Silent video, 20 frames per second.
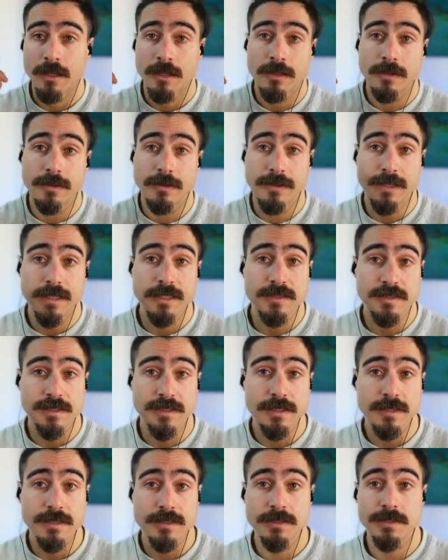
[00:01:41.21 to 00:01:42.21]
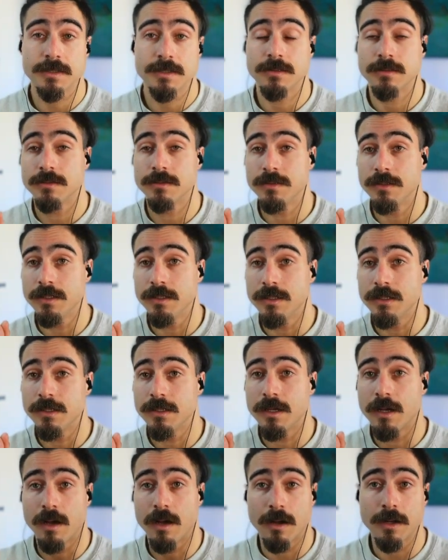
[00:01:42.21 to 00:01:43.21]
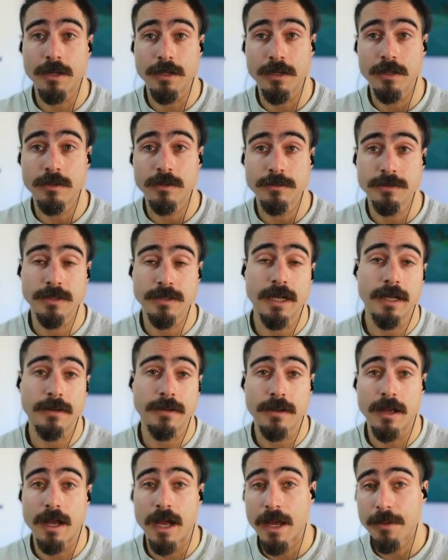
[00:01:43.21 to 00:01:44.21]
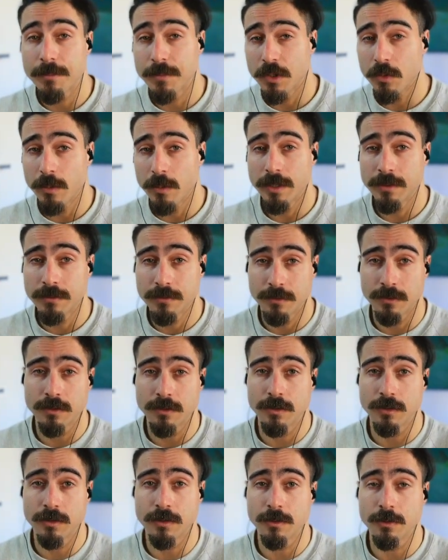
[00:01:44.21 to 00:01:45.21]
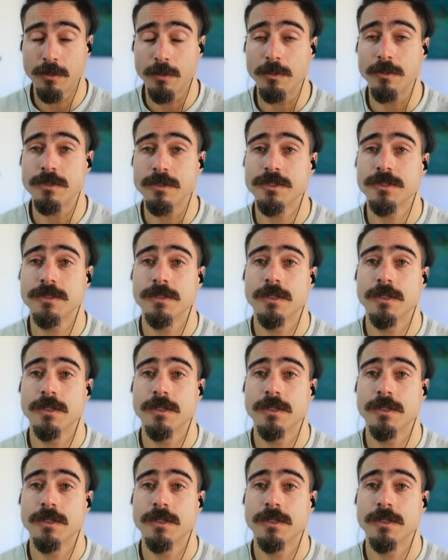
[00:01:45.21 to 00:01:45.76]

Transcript: This is the audio that I'm going to use